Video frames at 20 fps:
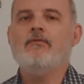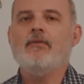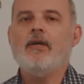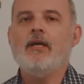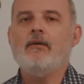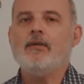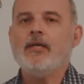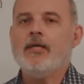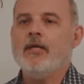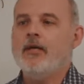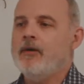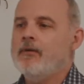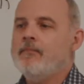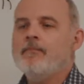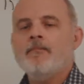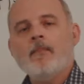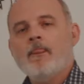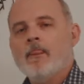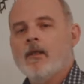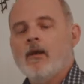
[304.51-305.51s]
family
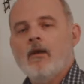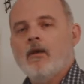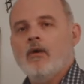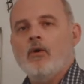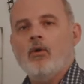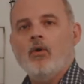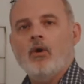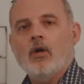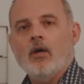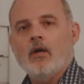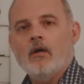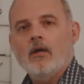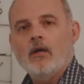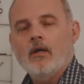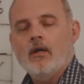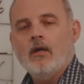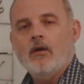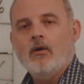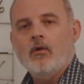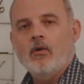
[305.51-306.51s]
home or
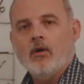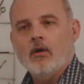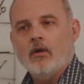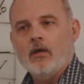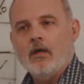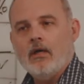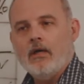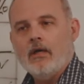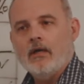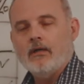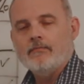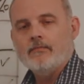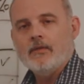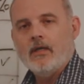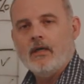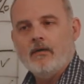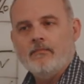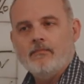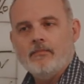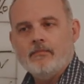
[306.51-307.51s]

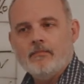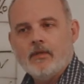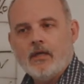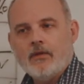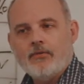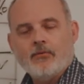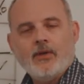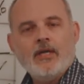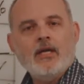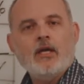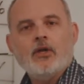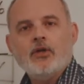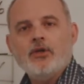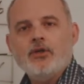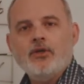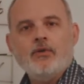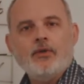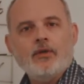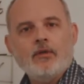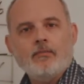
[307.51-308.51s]
a
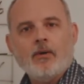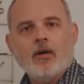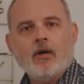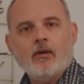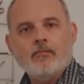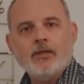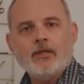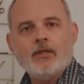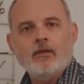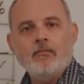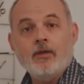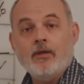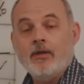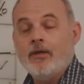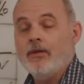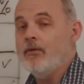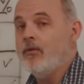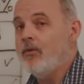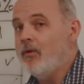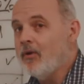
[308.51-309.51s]
300-unit apartment
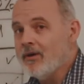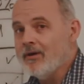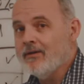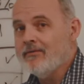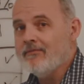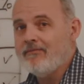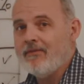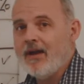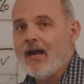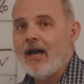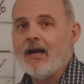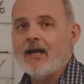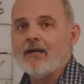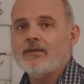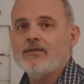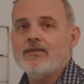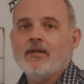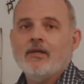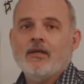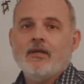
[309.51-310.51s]
community, or in
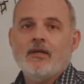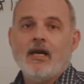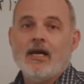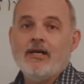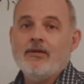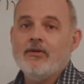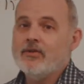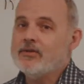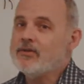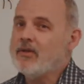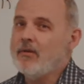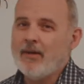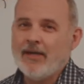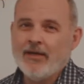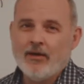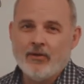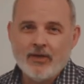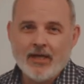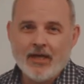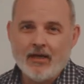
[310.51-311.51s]
fact, I do this on
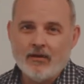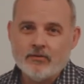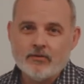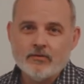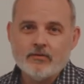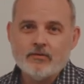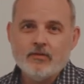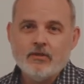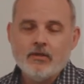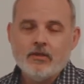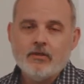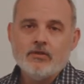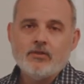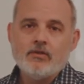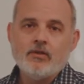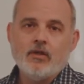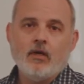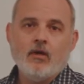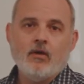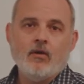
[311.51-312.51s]
my own house,
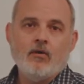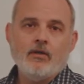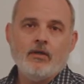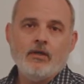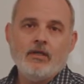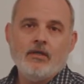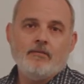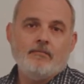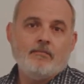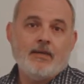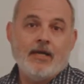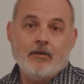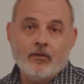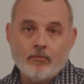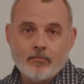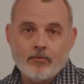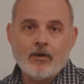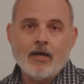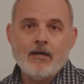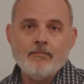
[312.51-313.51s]
so my
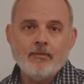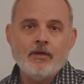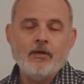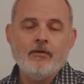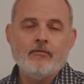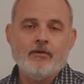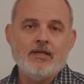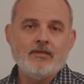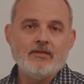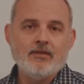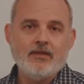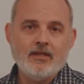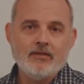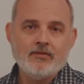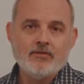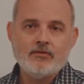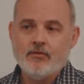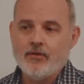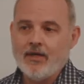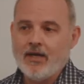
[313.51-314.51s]
own primary
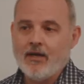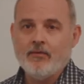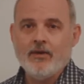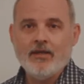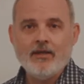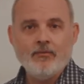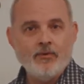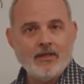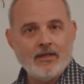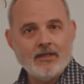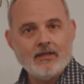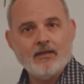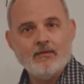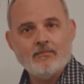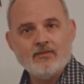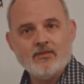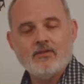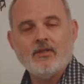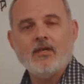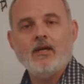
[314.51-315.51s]
residence. So that way when it
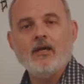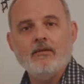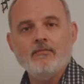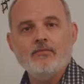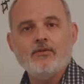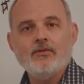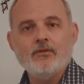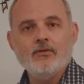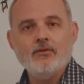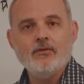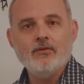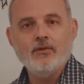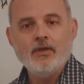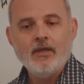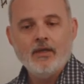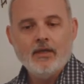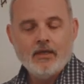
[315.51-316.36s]
comes time to